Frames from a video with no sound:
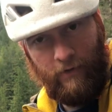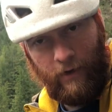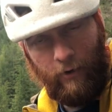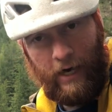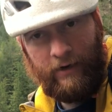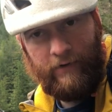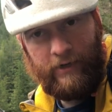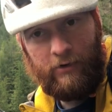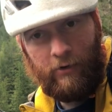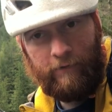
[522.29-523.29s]
on the ground
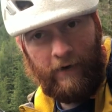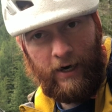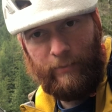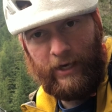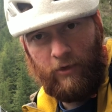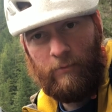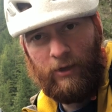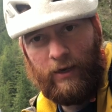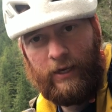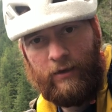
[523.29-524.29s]
giving you a fireman's
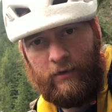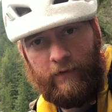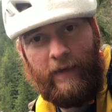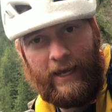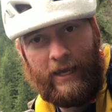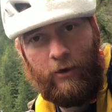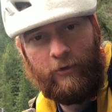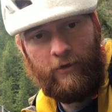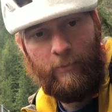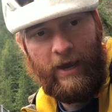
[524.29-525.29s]
belay, and that counts
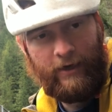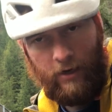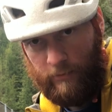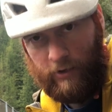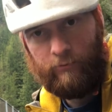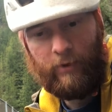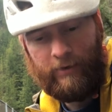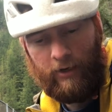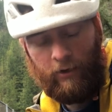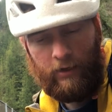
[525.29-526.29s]
as a backup you can
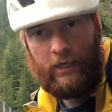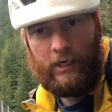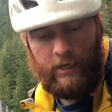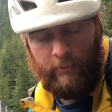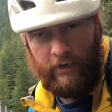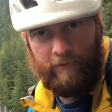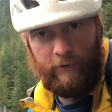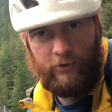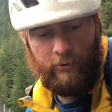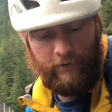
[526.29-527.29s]
rappel. But if
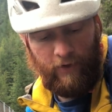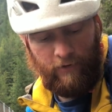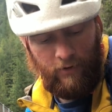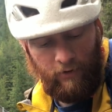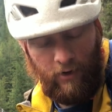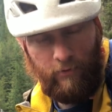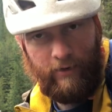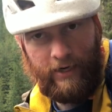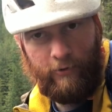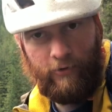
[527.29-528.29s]
you're doing this alone
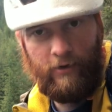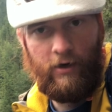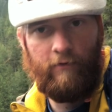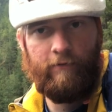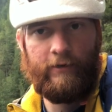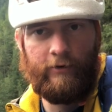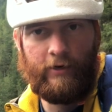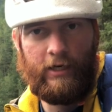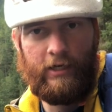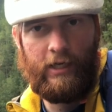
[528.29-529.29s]
by yourself, you're
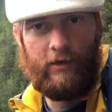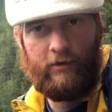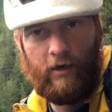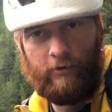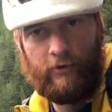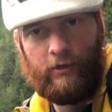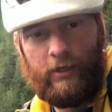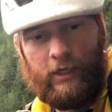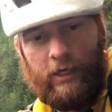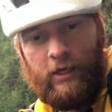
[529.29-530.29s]
gonna need another
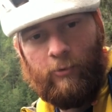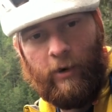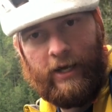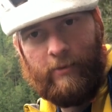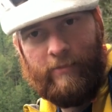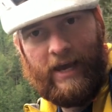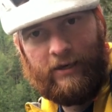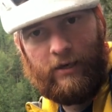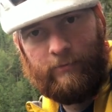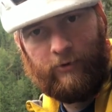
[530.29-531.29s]
way to back up